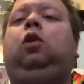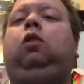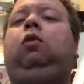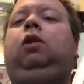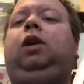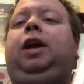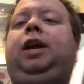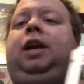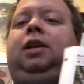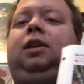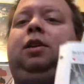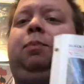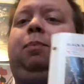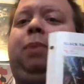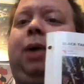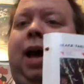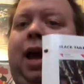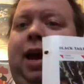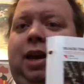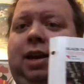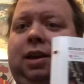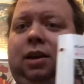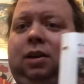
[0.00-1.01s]
related to
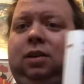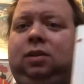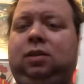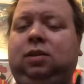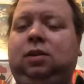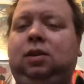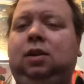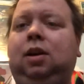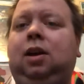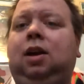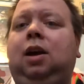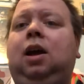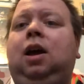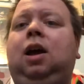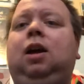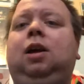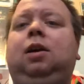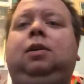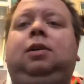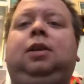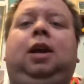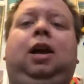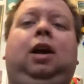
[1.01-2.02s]
pikas.
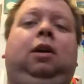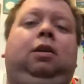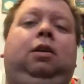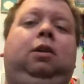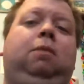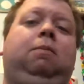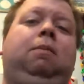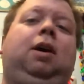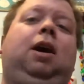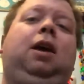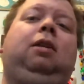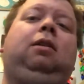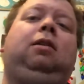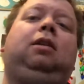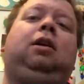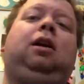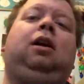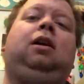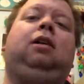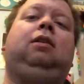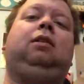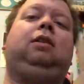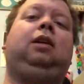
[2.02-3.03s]
Now, you might
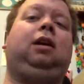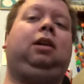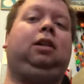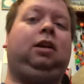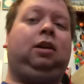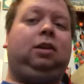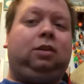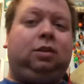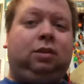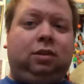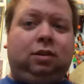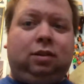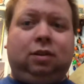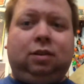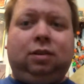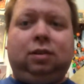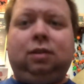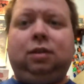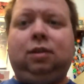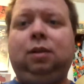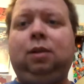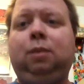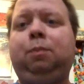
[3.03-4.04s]
not know
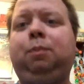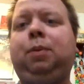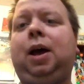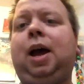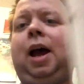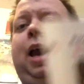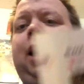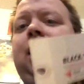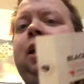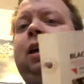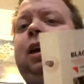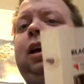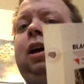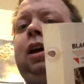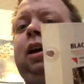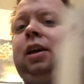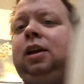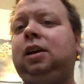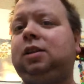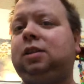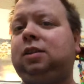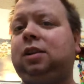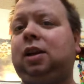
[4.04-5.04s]
pika
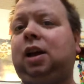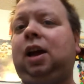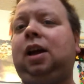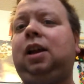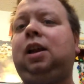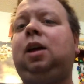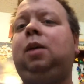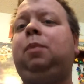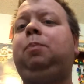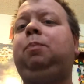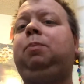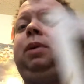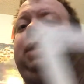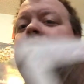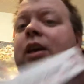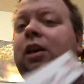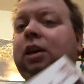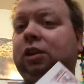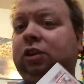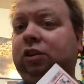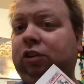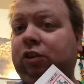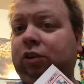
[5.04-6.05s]
is not a
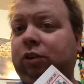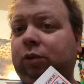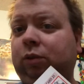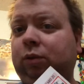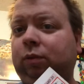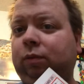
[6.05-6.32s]
Pikachu.